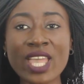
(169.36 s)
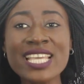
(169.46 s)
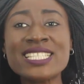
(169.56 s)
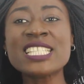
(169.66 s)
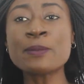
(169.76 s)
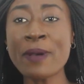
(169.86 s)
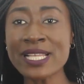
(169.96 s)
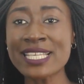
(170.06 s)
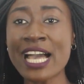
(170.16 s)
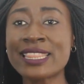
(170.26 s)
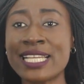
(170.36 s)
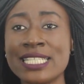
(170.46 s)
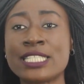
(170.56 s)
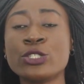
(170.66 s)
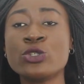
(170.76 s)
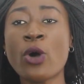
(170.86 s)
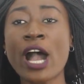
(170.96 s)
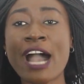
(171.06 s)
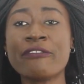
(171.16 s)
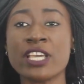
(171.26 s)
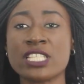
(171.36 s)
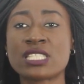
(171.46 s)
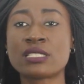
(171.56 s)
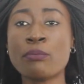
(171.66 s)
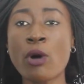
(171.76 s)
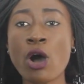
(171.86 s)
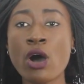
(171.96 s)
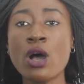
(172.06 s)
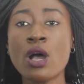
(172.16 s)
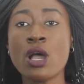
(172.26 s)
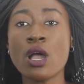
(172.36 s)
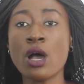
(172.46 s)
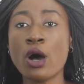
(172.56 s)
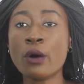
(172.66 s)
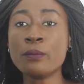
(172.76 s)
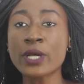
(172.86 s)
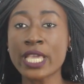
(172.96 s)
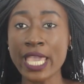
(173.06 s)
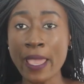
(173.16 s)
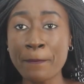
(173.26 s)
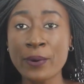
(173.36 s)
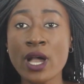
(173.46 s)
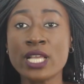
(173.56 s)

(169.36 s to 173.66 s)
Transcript: it is better that you have a small um cape.